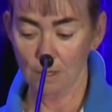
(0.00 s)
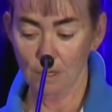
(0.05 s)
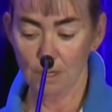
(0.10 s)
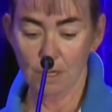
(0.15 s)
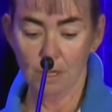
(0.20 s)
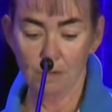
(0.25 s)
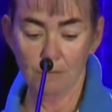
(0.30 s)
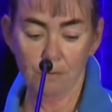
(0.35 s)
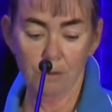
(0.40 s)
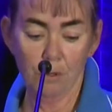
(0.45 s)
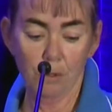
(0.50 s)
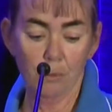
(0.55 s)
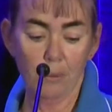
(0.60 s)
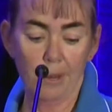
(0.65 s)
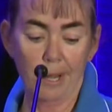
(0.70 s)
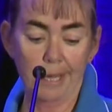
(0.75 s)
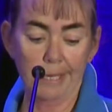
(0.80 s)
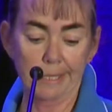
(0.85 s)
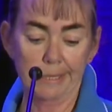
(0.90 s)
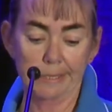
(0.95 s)
A few
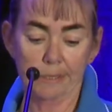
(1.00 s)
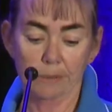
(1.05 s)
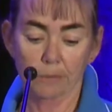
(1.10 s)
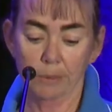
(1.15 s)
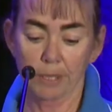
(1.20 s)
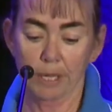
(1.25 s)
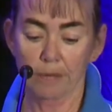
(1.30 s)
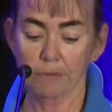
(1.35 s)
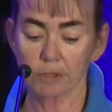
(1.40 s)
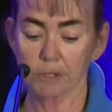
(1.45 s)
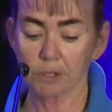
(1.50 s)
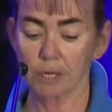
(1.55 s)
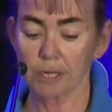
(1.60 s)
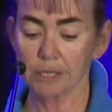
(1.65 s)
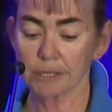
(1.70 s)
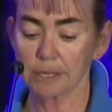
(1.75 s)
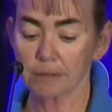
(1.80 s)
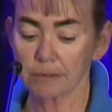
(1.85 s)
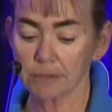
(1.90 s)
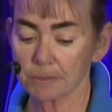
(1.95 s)
ways that we
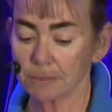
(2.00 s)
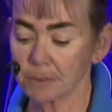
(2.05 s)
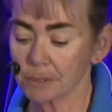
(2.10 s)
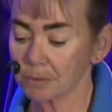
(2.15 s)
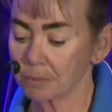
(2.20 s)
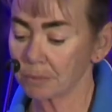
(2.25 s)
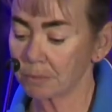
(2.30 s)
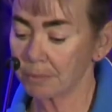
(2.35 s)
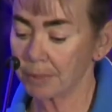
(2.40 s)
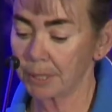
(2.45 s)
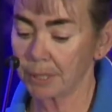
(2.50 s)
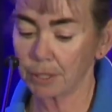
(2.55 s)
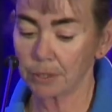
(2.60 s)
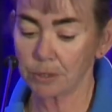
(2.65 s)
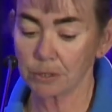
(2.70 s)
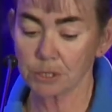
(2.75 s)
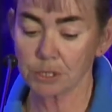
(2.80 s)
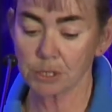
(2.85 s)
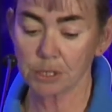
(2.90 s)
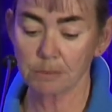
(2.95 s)
advertise our responsible pet
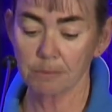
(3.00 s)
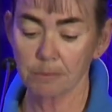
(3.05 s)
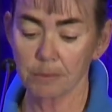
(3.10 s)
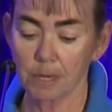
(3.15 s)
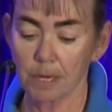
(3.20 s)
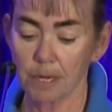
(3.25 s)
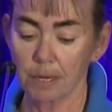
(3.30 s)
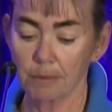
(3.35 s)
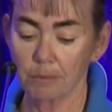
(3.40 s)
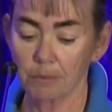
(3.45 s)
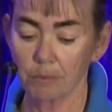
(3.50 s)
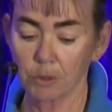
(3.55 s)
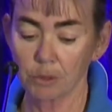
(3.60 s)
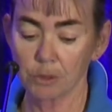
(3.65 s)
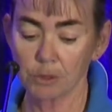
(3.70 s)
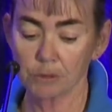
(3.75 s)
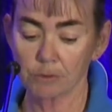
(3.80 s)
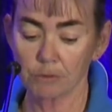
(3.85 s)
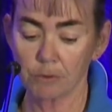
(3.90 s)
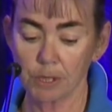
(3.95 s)
ownership. We
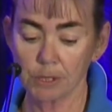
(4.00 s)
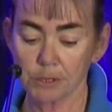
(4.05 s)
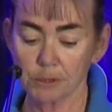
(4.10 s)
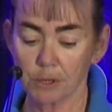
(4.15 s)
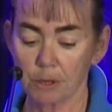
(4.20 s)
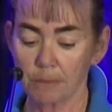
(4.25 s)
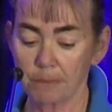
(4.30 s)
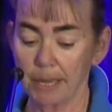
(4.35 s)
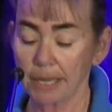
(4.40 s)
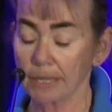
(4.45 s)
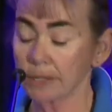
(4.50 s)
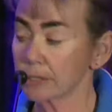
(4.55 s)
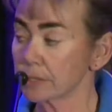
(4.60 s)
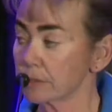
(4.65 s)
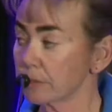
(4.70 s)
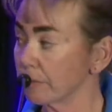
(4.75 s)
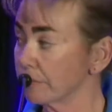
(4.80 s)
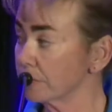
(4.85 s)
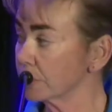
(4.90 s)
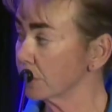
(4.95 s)
use roadside banners
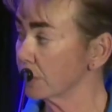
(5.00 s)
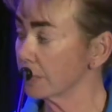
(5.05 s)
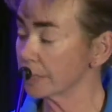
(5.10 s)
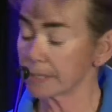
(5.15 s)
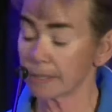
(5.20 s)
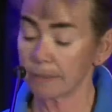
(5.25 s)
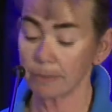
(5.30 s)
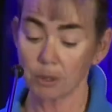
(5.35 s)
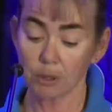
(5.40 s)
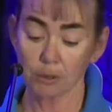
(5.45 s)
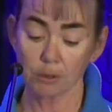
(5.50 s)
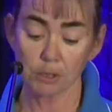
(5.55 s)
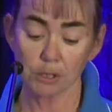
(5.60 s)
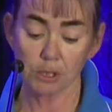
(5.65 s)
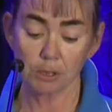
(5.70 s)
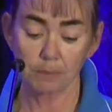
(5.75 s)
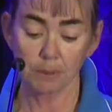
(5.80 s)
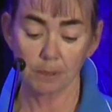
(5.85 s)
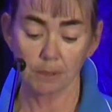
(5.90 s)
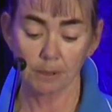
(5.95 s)
to advertise our
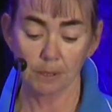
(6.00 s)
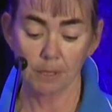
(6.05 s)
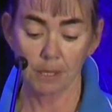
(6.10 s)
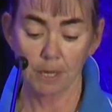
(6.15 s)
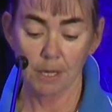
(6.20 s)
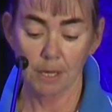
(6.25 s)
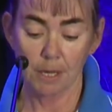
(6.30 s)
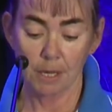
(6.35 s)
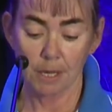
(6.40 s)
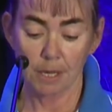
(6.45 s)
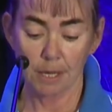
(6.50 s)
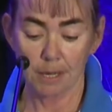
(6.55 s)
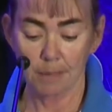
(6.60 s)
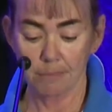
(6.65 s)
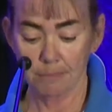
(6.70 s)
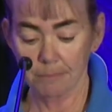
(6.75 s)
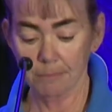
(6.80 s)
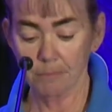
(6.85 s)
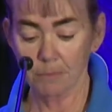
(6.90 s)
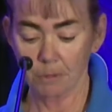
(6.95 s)
microchip in,
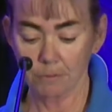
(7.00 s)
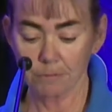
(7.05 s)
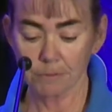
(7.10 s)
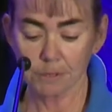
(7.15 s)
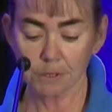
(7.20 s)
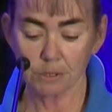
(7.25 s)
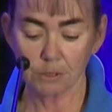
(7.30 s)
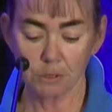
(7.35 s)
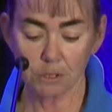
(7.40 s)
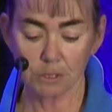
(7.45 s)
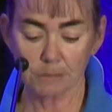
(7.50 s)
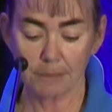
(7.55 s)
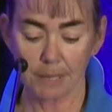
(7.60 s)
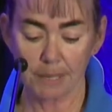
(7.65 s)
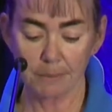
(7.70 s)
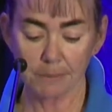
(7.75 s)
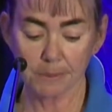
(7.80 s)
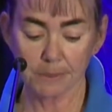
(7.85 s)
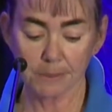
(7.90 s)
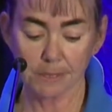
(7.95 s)
obviously
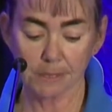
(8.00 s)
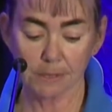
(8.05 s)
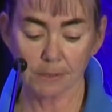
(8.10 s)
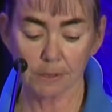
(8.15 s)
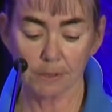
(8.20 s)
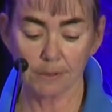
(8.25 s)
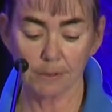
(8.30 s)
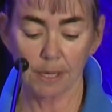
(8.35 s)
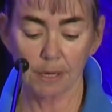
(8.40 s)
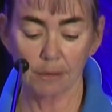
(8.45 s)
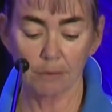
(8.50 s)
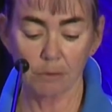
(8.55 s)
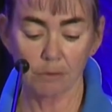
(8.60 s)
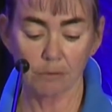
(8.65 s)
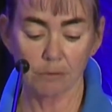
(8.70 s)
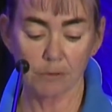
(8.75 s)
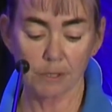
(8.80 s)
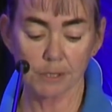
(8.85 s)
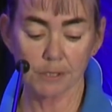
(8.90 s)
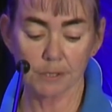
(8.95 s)
newspapers, things like that.
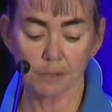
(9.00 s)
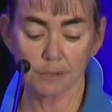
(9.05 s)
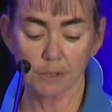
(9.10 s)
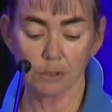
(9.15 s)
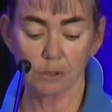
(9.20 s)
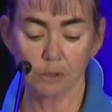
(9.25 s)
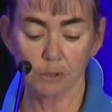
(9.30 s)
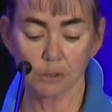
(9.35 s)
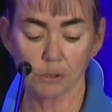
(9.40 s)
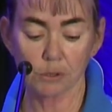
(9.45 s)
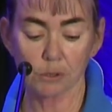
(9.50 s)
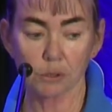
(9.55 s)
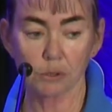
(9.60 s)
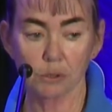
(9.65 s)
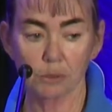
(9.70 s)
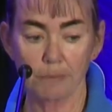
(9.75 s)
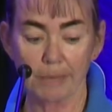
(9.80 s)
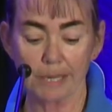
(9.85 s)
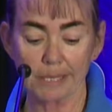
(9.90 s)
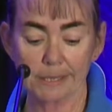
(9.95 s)
We've recently gone
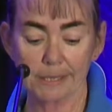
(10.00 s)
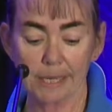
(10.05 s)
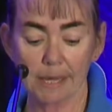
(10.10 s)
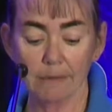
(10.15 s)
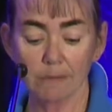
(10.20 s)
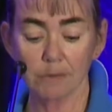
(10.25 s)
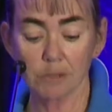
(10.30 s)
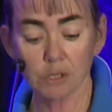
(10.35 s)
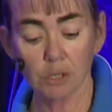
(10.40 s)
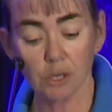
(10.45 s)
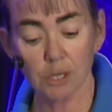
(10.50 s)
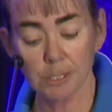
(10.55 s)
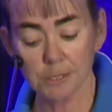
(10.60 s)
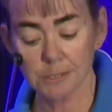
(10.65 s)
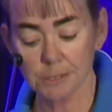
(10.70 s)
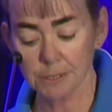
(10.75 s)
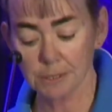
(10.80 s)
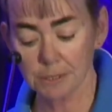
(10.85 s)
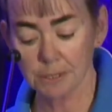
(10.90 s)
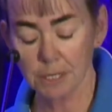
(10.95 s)
to bus
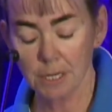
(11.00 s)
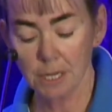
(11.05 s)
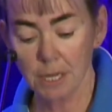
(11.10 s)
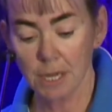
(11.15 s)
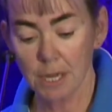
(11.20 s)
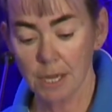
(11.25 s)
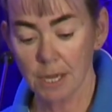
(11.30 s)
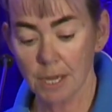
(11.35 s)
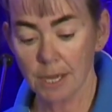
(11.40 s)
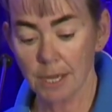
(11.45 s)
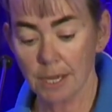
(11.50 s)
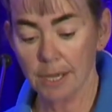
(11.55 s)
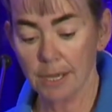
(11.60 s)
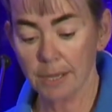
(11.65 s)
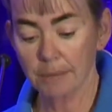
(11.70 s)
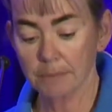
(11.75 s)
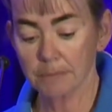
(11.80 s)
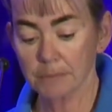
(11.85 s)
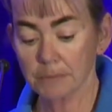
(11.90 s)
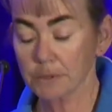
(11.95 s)
advertising.
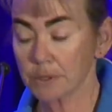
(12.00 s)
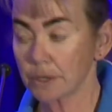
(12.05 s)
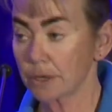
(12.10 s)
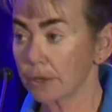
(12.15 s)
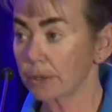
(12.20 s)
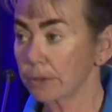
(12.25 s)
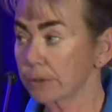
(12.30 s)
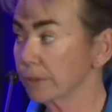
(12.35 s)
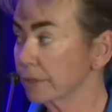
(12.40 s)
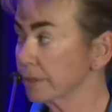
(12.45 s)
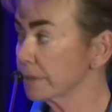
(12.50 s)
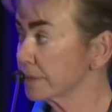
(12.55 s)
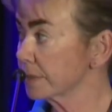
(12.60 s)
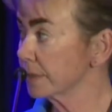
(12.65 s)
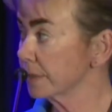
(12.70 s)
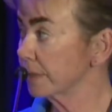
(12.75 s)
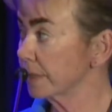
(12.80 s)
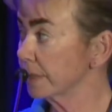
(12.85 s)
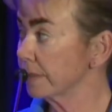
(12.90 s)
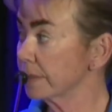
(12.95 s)
So you can
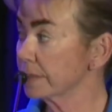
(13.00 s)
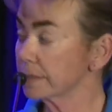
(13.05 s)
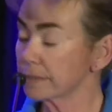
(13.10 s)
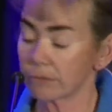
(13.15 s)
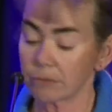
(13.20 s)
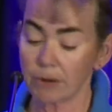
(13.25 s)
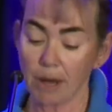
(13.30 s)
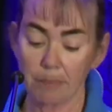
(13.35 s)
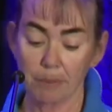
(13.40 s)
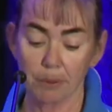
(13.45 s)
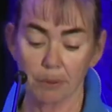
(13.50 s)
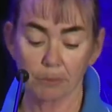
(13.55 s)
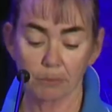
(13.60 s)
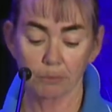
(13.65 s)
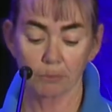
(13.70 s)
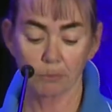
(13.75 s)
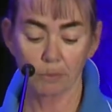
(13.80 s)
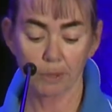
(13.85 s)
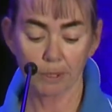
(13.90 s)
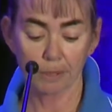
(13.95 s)
see there's a wrap
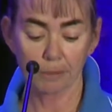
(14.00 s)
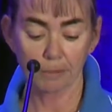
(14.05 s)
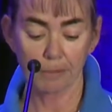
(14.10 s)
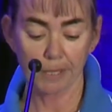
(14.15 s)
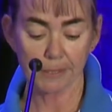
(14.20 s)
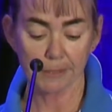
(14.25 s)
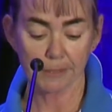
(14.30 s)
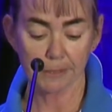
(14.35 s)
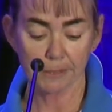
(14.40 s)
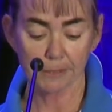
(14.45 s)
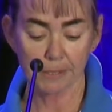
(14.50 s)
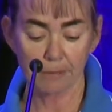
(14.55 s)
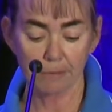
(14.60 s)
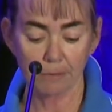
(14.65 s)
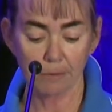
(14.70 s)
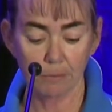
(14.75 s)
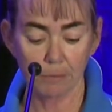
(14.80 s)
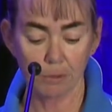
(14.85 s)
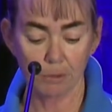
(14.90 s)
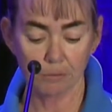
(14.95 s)
on one of the buses, "Have
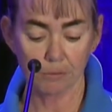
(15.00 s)
you moved